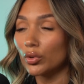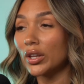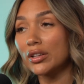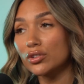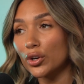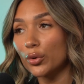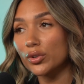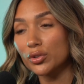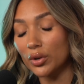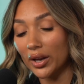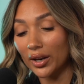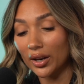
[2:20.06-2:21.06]
This look was
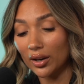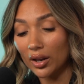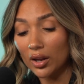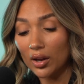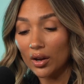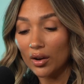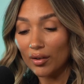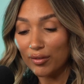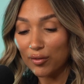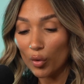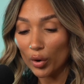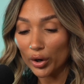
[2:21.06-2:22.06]
created
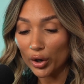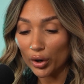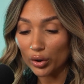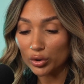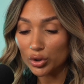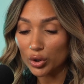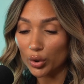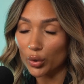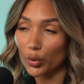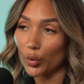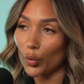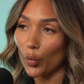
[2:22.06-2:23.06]
for girls
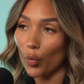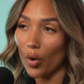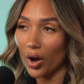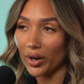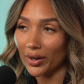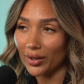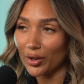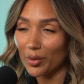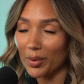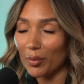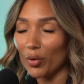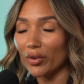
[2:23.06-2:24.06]
who want a little
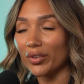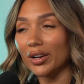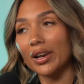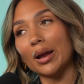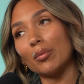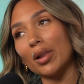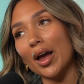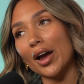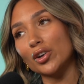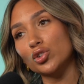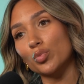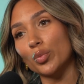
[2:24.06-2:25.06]
bit more of a glam
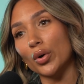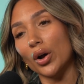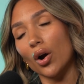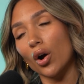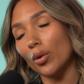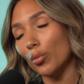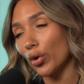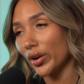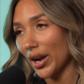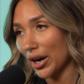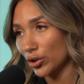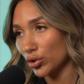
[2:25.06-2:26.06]
lash but are more
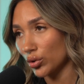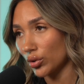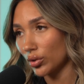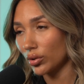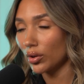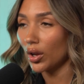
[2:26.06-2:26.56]
natural